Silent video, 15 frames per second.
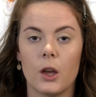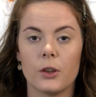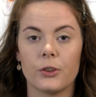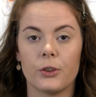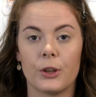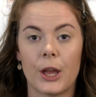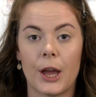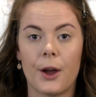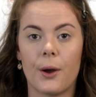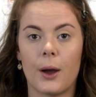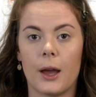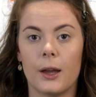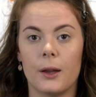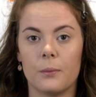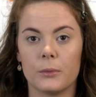So now
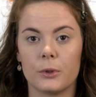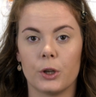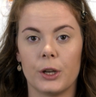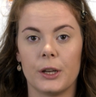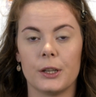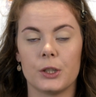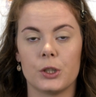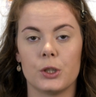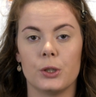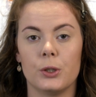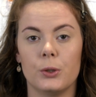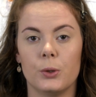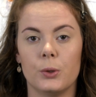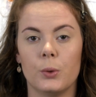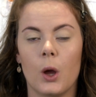I'm going
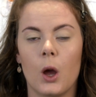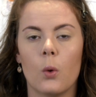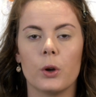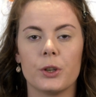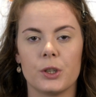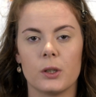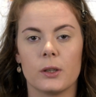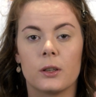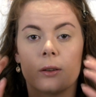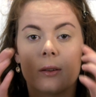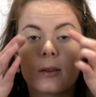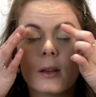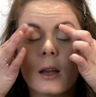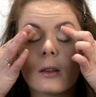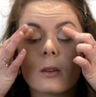to, because
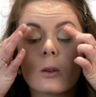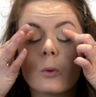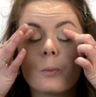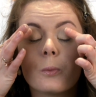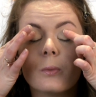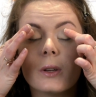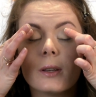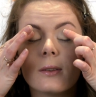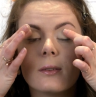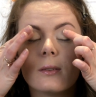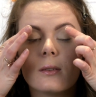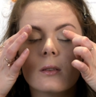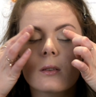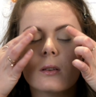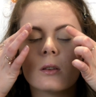it's
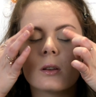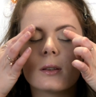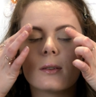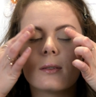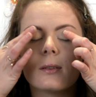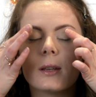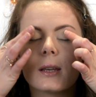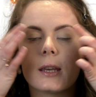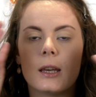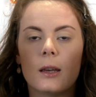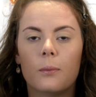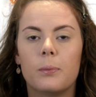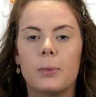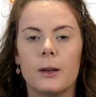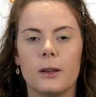not sticky,
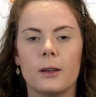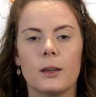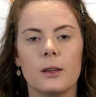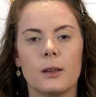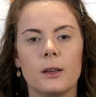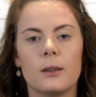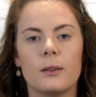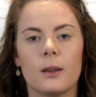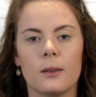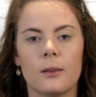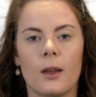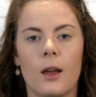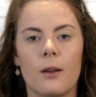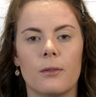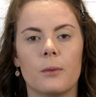but it does
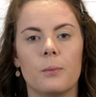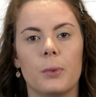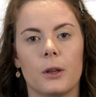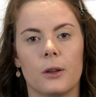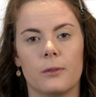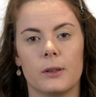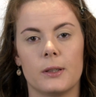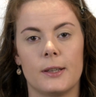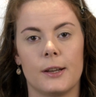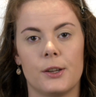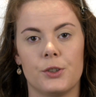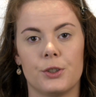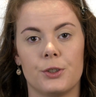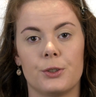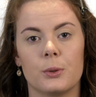have a bit of a
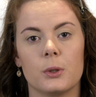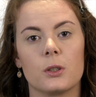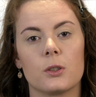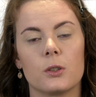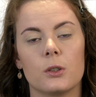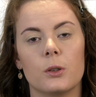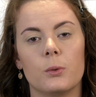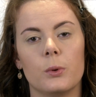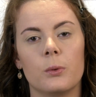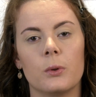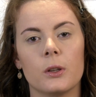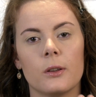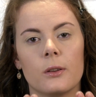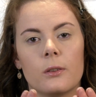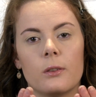texture to it. So we
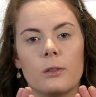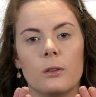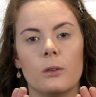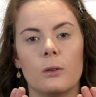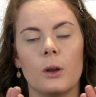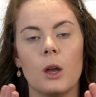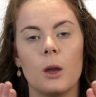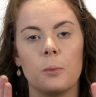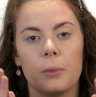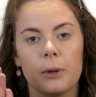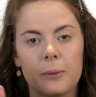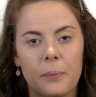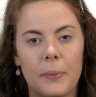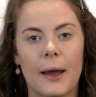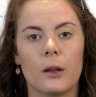wanted to put
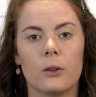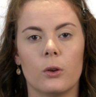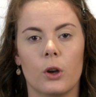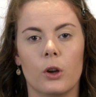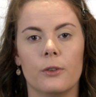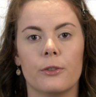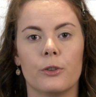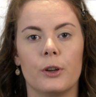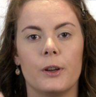a powder over